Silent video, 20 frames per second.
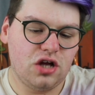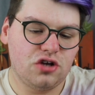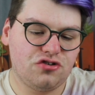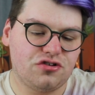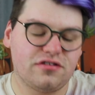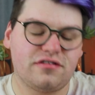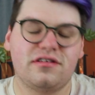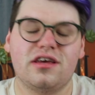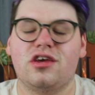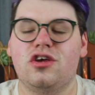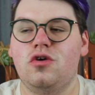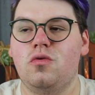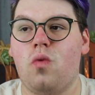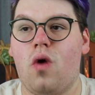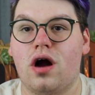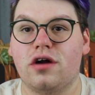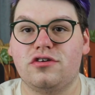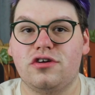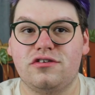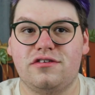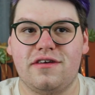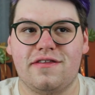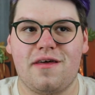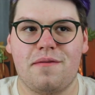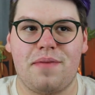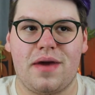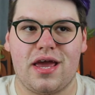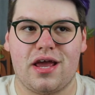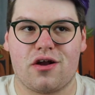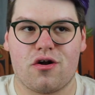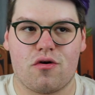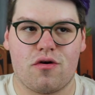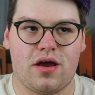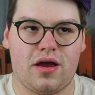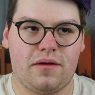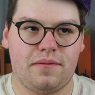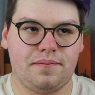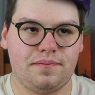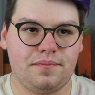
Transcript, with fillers: just like you walked into the bakery.